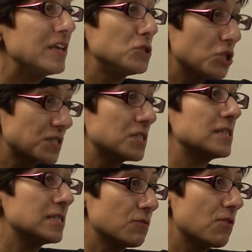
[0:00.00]

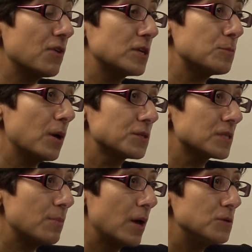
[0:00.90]
injustices of the first past
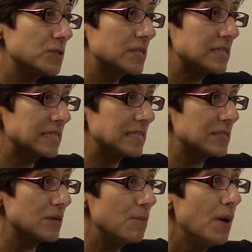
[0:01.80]
the post
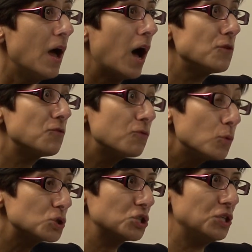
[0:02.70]
system.
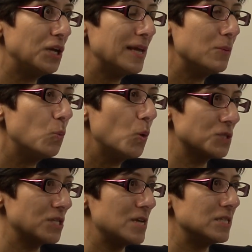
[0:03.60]
Unfortunately,
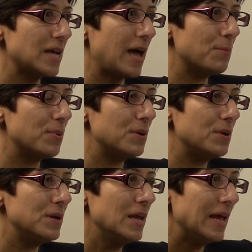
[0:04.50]
what's going to
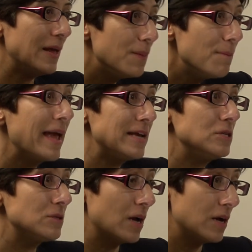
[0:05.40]
happen in the
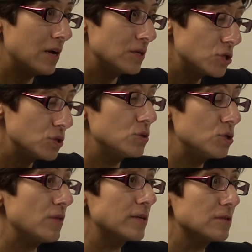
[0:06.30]
May
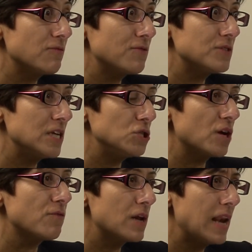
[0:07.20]
2015
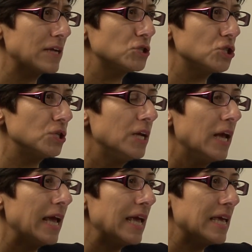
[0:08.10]
general election
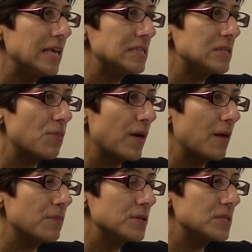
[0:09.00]
is
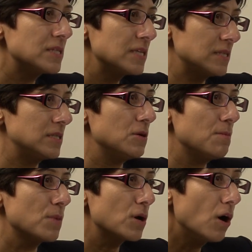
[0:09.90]
that the
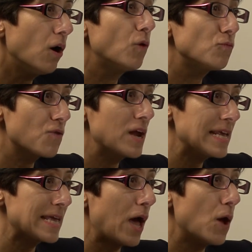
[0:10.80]
system can't
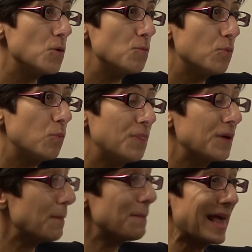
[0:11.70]
really cope with the
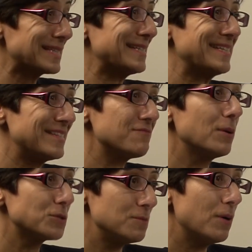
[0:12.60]
complexities of
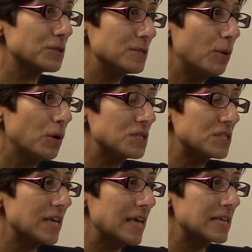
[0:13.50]
multi-party
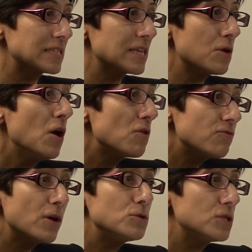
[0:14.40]
politics. So
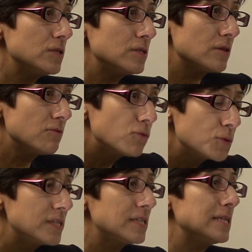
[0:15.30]
voters'
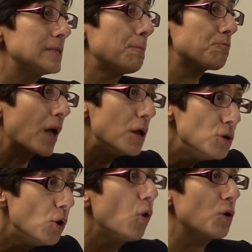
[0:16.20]
voices are
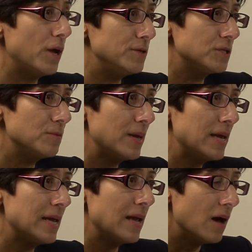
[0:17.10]
not going to
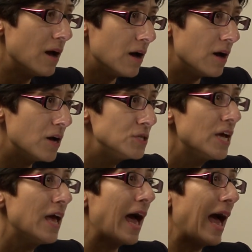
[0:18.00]
be heard,
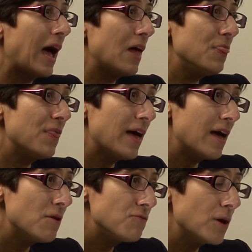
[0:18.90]
and
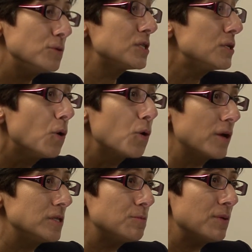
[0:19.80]
their votes are not
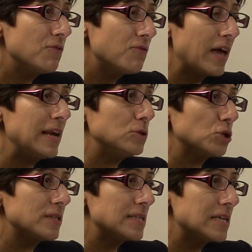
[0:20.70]
going to be fairly
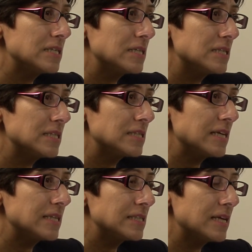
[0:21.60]
translated into
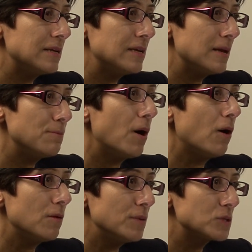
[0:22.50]
seats in
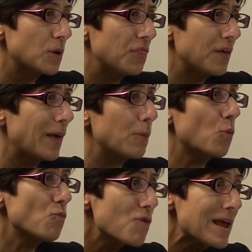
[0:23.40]
Parliament. So I think that
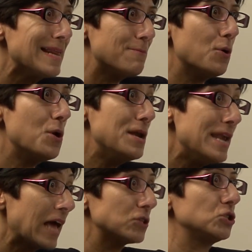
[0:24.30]
will really put
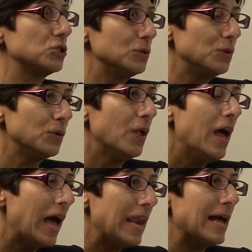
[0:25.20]
national
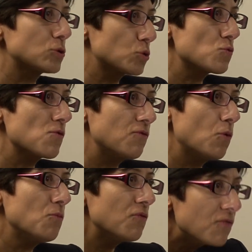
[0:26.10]
electoral
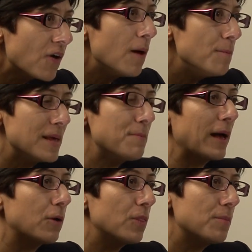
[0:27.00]
reform firmly
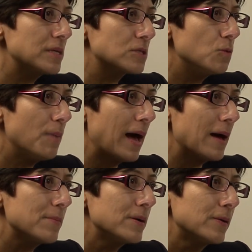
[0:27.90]
back on the political map.